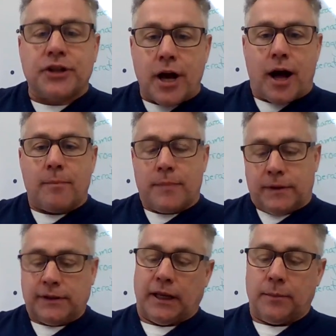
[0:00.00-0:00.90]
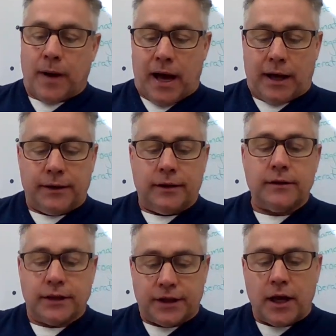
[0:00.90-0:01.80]
you up, said Pod,
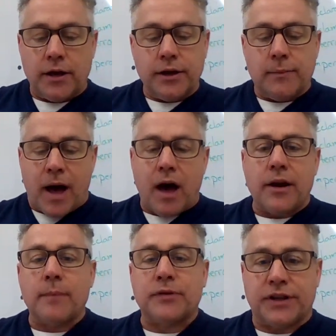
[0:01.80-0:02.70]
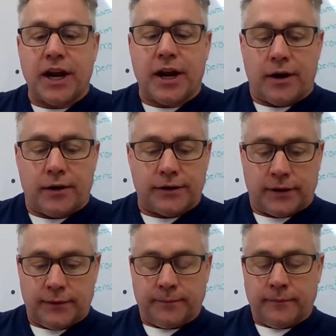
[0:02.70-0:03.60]
to tell you about
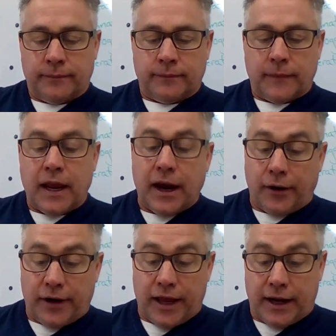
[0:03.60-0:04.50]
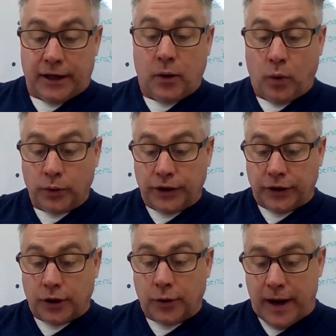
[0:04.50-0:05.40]
upstairs. Arrietty, holding
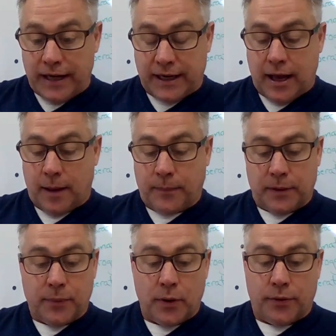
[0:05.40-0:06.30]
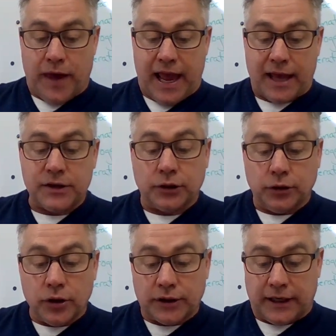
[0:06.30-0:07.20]
the great cup in both hands,
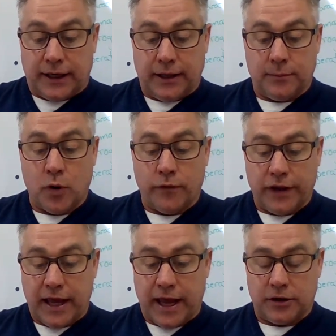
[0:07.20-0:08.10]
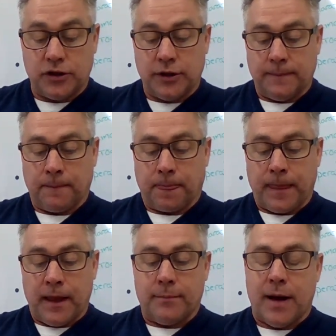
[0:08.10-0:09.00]
looked at him over the edge.
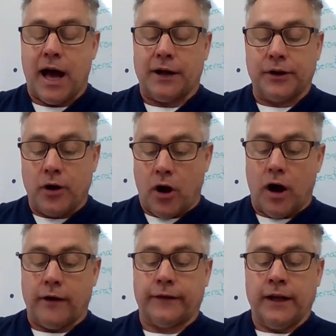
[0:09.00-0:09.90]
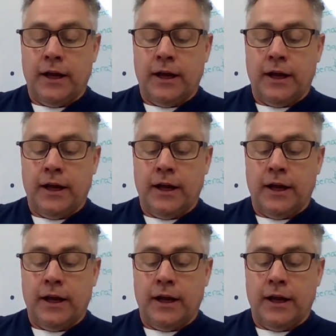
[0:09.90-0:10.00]
Pod coughed.